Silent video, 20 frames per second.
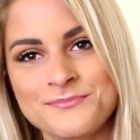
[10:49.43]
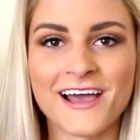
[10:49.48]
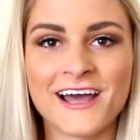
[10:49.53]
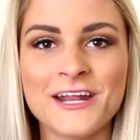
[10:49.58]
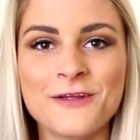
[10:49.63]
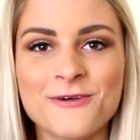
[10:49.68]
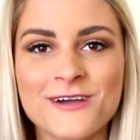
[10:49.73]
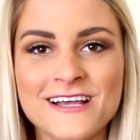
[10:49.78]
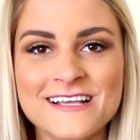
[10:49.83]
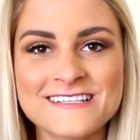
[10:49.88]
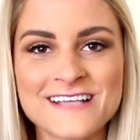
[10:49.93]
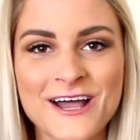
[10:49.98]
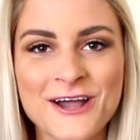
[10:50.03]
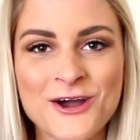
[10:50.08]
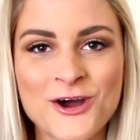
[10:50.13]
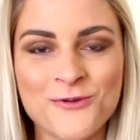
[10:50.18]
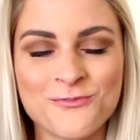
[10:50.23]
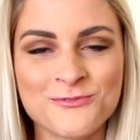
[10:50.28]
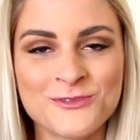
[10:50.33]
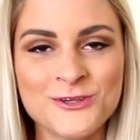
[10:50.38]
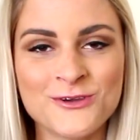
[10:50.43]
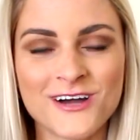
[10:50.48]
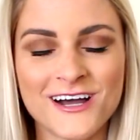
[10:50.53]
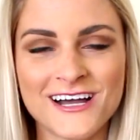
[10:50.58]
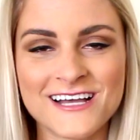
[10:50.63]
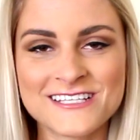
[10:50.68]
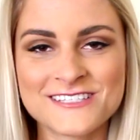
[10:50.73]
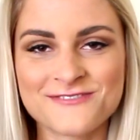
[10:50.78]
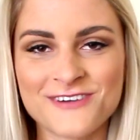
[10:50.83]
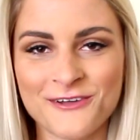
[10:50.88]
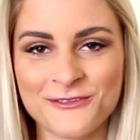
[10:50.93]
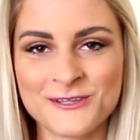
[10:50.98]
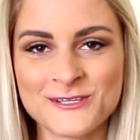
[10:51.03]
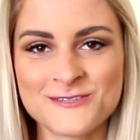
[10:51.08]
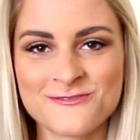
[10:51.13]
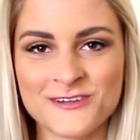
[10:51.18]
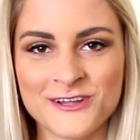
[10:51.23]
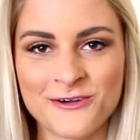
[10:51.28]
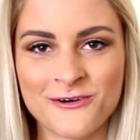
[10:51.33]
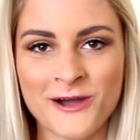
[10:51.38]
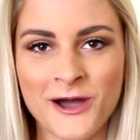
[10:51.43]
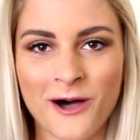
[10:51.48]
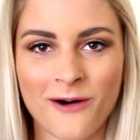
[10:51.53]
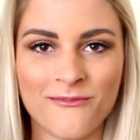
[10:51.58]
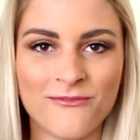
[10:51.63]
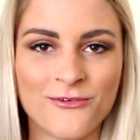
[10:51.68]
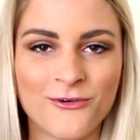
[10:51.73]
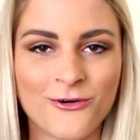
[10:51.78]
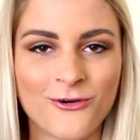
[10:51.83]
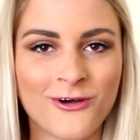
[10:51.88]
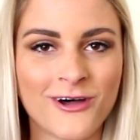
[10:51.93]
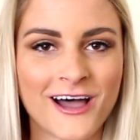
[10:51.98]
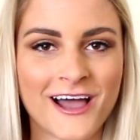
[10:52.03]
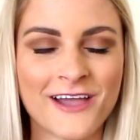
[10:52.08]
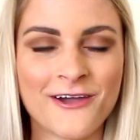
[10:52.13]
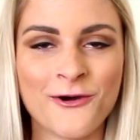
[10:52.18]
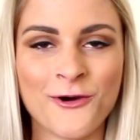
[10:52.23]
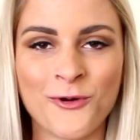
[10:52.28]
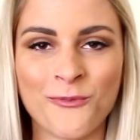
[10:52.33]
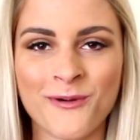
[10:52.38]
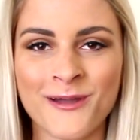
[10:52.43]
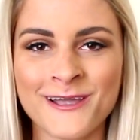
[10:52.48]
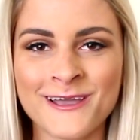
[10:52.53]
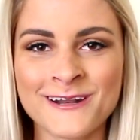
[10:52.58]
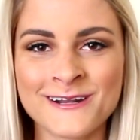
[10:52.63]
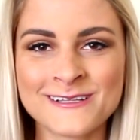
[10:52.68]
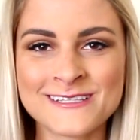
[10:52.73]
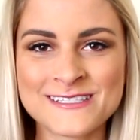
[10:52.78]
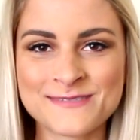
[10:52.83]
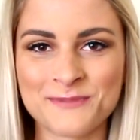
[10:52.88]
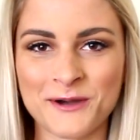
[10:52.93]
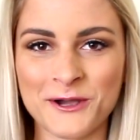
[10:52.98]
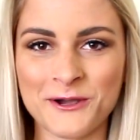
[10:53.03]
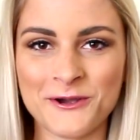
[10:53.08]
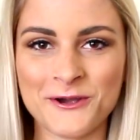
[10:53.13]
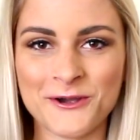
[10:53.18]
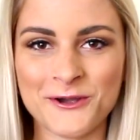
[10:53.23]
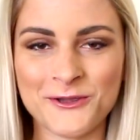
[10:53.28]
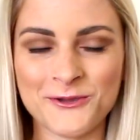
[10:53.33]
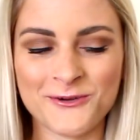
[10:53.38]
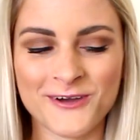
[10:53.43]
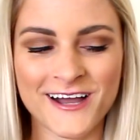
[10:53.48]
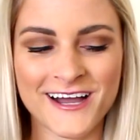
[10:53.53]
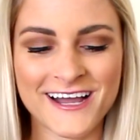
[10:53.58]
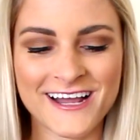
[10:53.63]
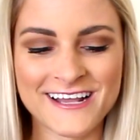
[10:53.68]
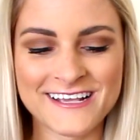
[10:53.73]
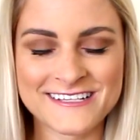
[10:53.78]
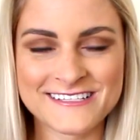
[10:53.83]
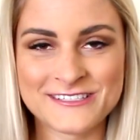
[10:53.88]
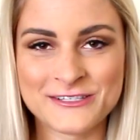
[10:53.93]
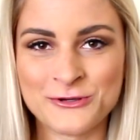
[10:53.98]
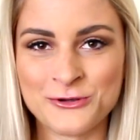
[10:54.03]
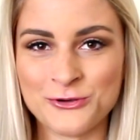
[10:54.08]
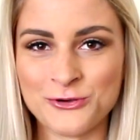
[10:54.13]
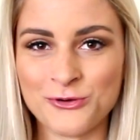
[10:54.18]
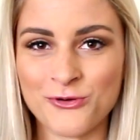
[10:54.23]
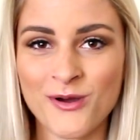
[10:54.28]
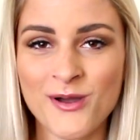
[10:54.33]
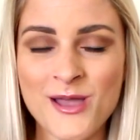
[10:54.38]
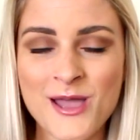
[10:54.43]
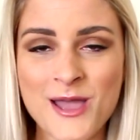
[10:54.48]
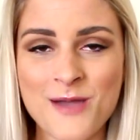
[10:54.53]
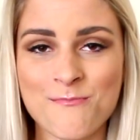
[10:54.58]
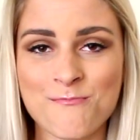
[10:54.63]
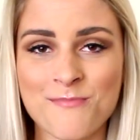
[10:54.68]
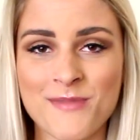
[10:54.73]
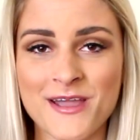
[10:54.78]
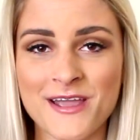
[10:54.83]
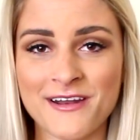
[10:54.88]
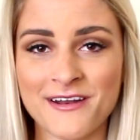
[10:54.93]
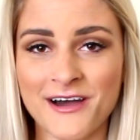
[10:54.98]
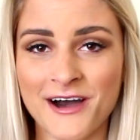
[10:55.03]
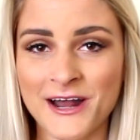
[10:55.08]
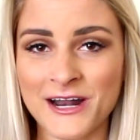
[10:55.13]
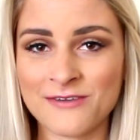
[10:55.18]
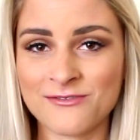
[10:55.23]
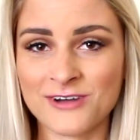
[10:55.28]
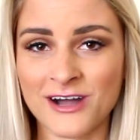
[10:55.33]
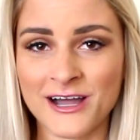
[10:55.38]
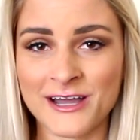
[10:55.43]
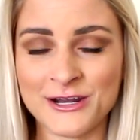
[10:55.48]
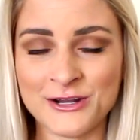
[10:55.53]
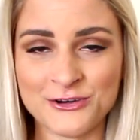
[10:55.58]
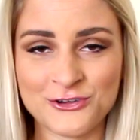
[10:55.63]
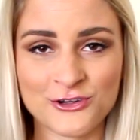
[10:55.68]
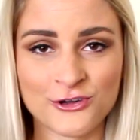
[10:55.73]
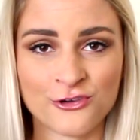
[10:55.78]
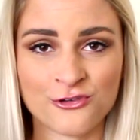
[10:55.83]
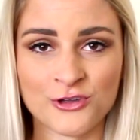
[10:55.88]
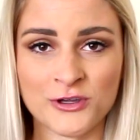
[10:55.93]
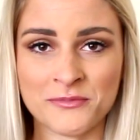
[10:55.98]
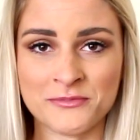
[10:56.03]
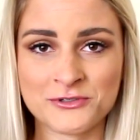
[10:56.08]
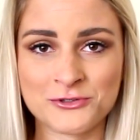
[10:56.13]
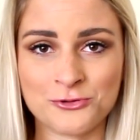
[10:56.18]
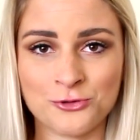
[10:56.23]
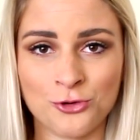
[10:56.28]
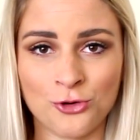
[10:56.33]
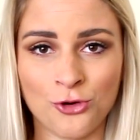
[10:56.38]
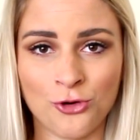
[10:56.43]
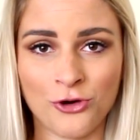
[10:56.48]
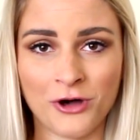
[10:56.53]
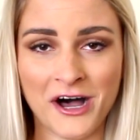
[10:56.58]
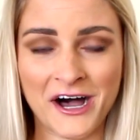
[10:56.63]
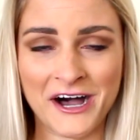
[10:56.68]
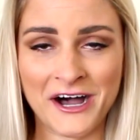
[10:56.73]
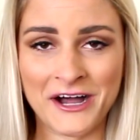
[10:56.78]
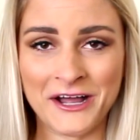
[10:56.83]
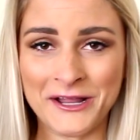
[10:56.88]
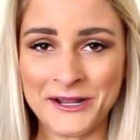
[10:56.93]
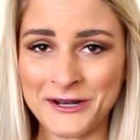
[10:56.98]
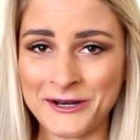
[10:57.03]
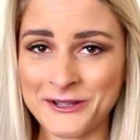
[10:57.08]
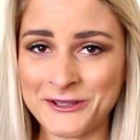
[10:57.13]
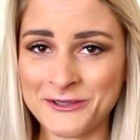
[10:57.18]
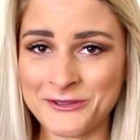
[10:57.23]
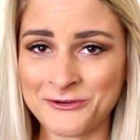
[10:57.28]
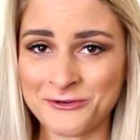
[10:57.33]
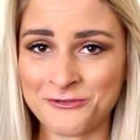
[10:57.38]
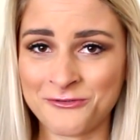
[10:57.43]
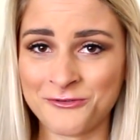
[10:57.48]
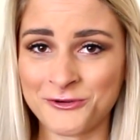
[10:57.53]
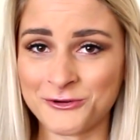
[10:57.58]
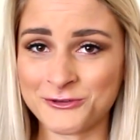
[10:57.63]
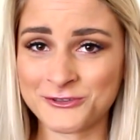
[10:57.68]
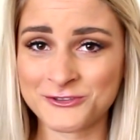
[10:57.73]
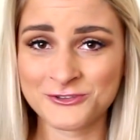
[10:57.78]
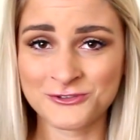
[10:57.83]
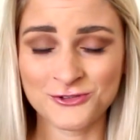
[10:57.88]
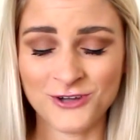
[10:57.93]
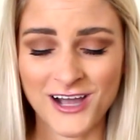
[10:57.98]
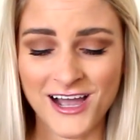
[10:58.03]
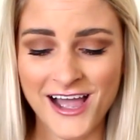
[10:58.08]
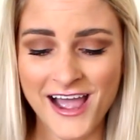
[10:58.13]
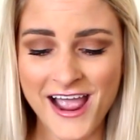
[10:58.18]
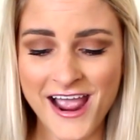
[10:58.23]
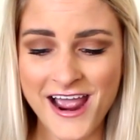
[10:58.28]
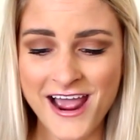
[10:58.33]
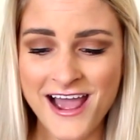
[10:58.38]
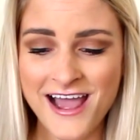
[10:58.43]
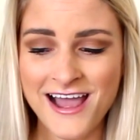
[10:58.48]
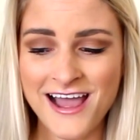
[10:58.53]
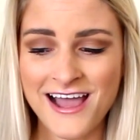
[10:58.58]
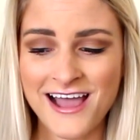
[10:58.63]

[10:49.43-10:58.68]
Anyways, I hope you guys found this video helpful. I hope I can inspire you guys who may not have gotten into your dream school on your first try.